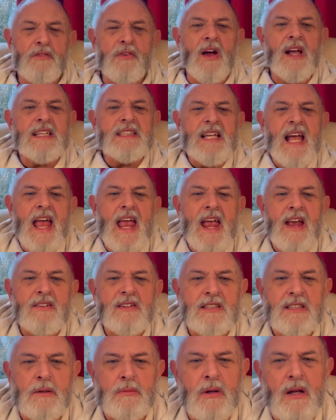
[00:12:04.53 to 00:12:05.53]
if I sat here
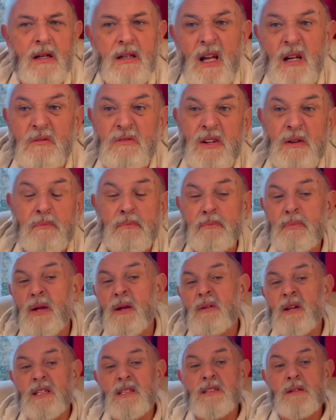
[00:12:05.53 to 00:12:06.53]
and said, well, I don't think
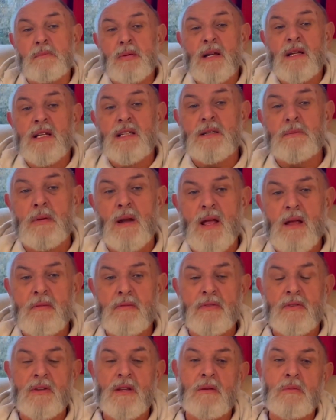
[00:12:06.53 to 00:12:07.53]
Putin's completely to blame
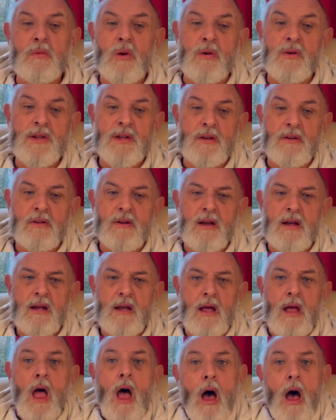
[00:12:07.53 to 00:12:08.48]
for the war in Ukraine.